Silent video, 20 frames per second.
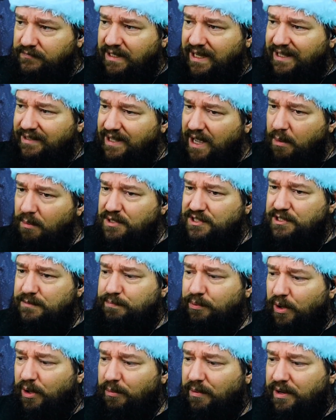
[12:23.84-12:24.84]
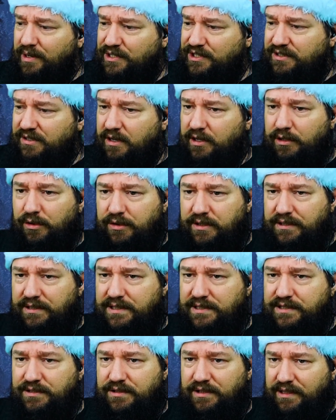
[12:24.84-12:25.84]
And that was the point where I started looking
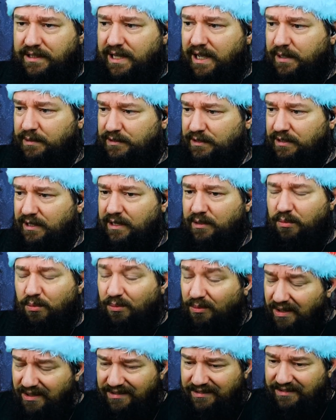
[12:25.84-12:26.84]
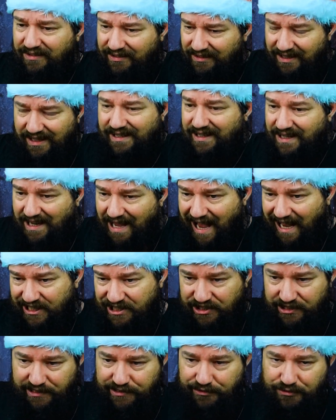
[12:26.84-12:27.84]
into the guy. Like, what did he
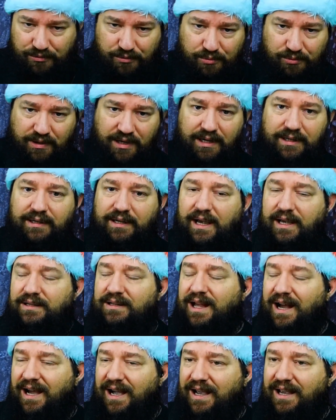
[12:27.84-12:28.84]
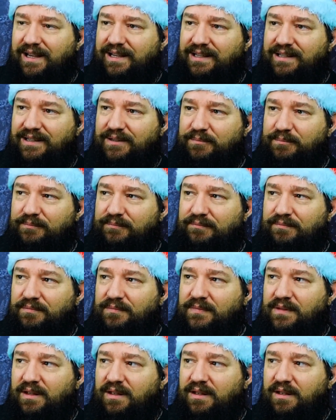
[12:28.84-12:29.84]
actually do, right? And I
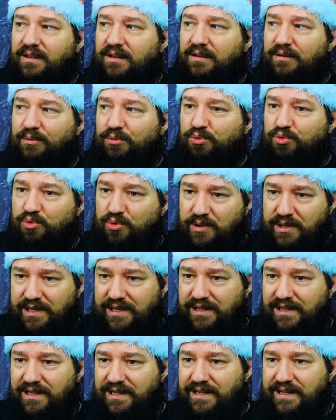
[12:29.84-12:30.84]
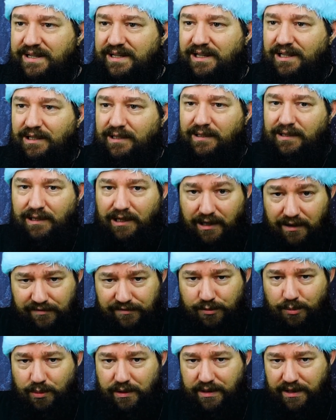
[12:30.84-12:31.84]
really
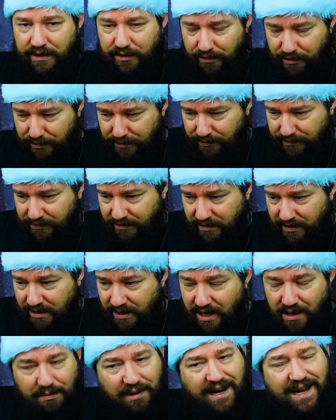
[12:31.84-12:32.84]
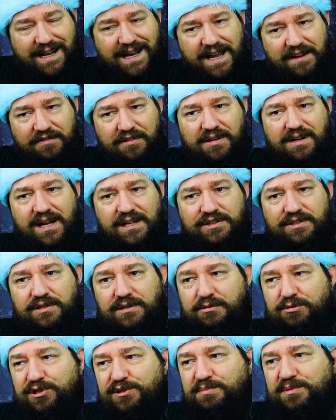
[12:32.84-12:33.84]
loved what I heard, but I never got to
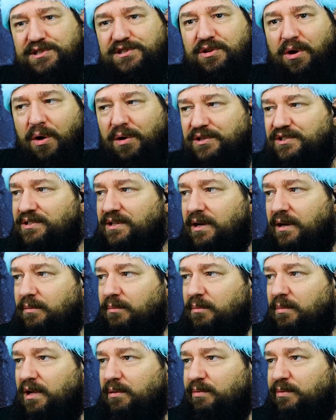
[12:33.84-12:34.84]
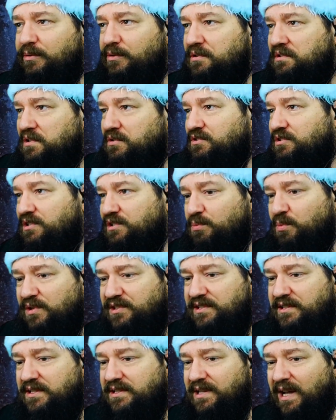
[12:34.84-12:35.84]
the Christmas songs. Maybe because it just
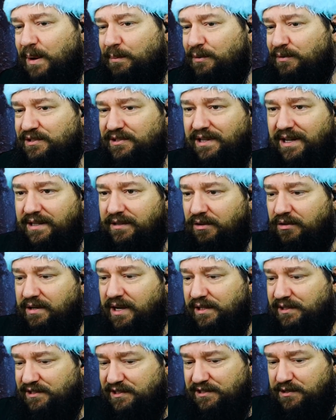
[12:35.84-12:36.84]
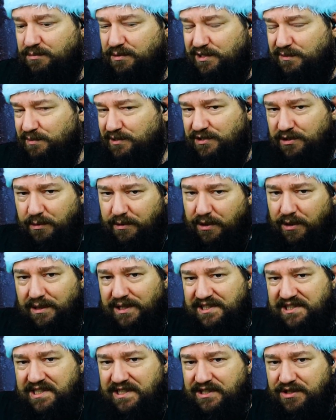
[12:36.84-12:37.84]
wasn't the time, and I was like, okay, this is Christmas, so we're not
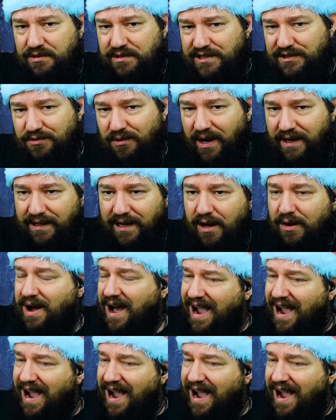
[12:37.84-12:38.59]
listening to this right now.